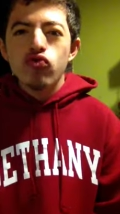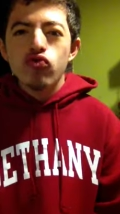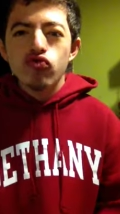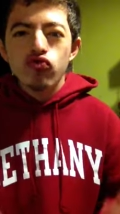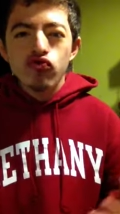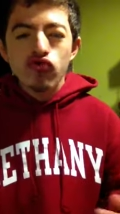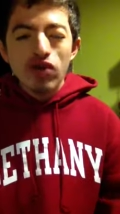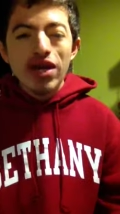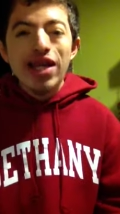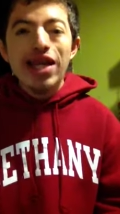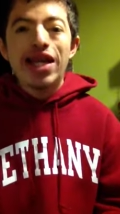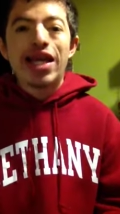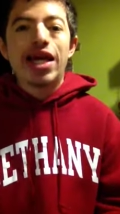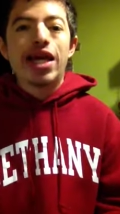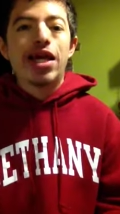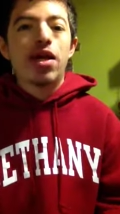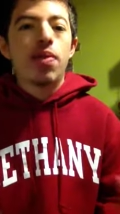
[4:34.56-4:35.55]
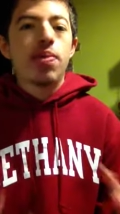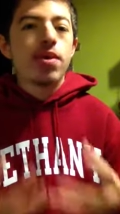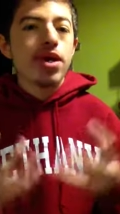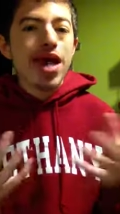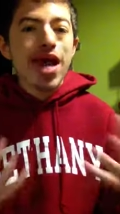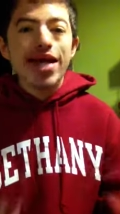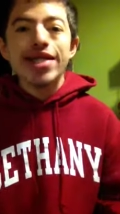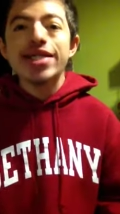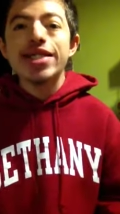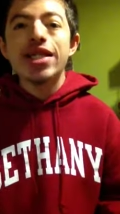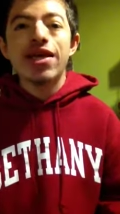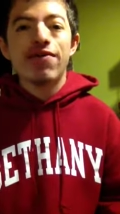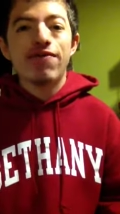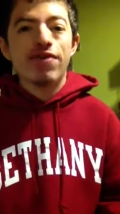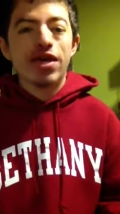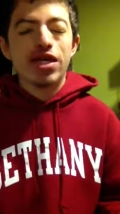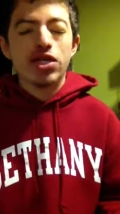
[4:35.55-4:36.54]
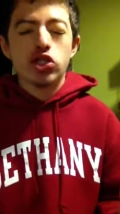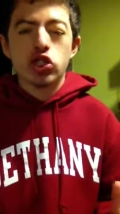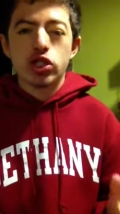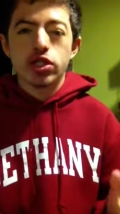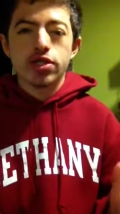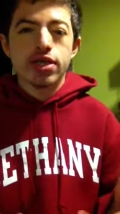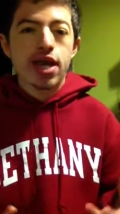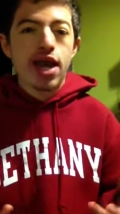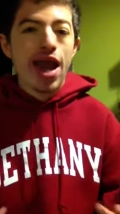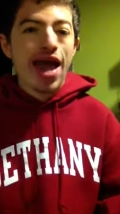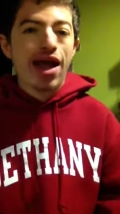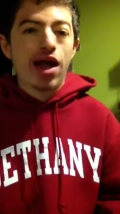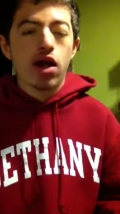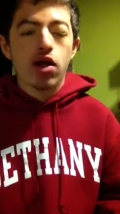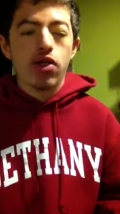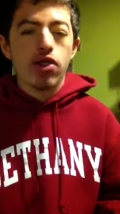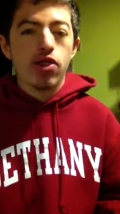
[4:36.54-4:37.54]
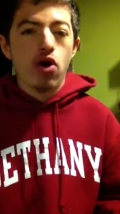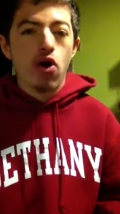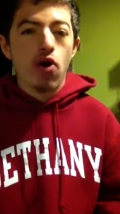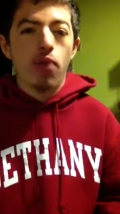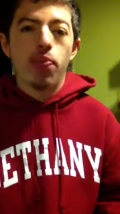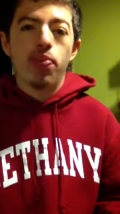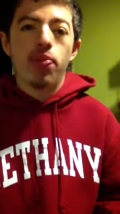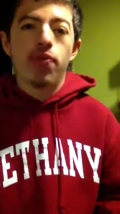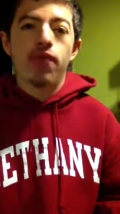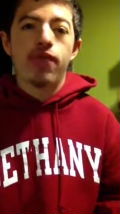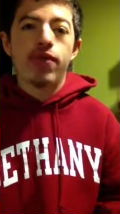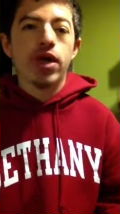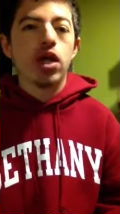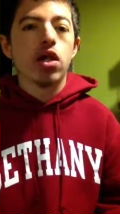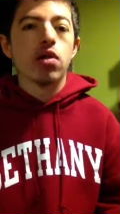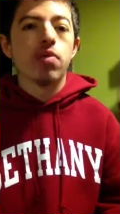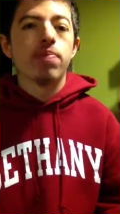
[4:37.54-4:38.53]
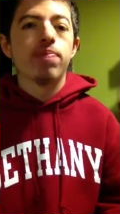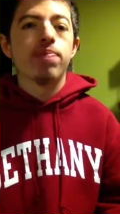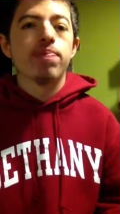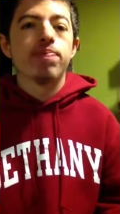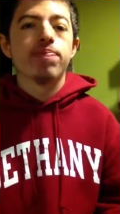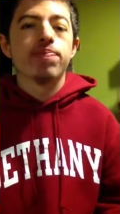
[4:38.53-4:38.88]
really, the negative is just the length of the film.